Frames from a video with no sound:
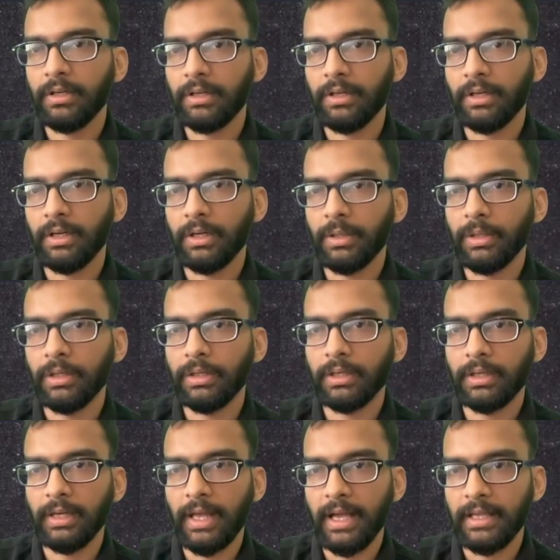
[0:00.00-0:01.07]

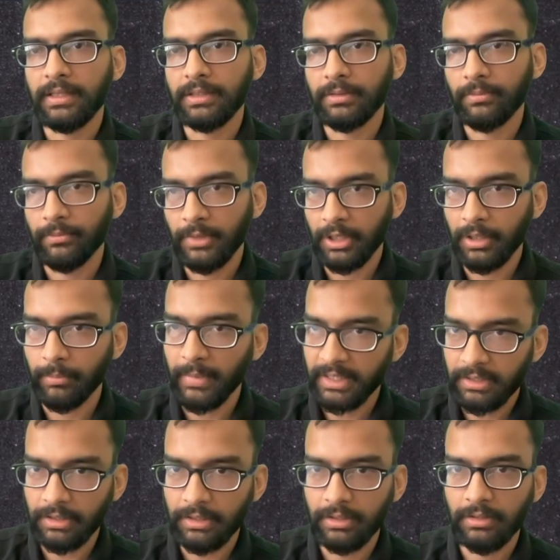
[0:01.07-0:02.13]
class
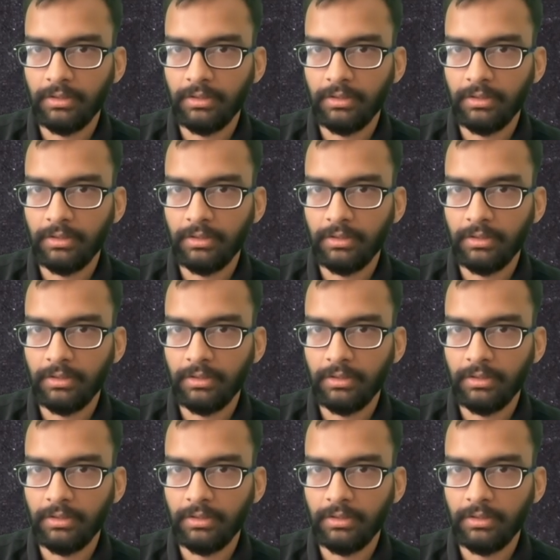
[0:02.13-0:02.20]
method,